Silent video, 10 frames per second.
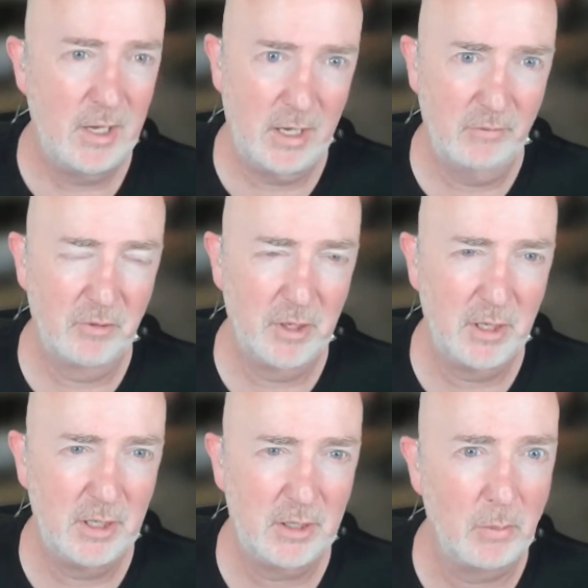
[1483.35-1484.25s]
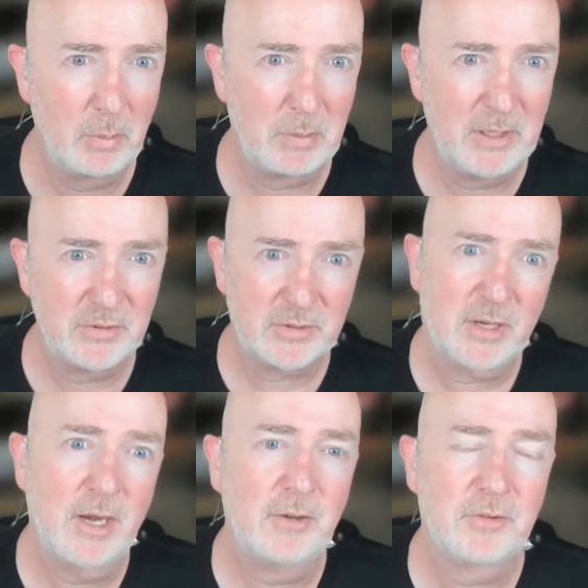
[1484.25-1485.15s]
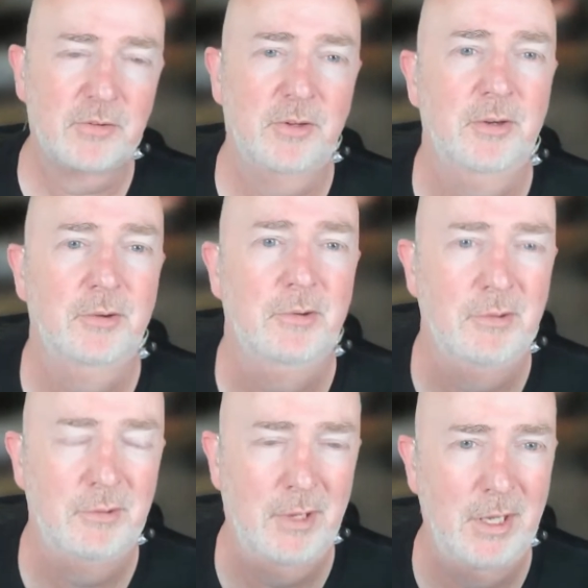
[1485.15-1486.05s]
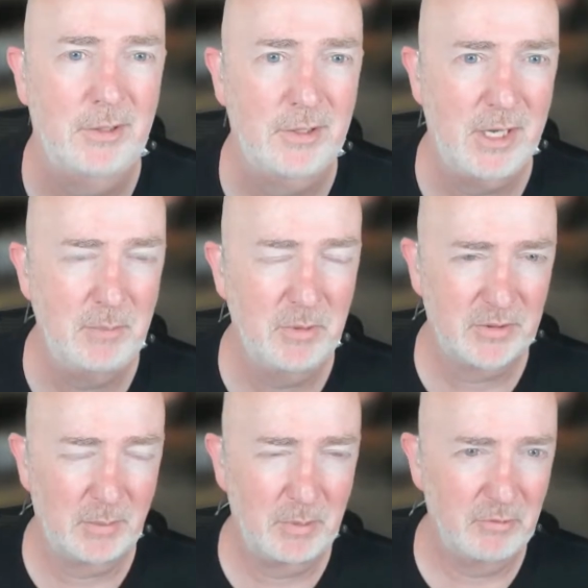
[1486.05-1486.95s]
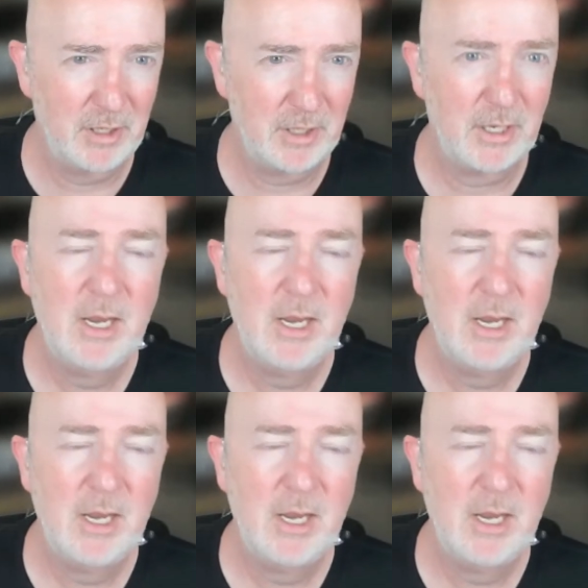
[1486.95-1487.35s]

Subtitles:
Every copper piece counts, and to keep this up and running.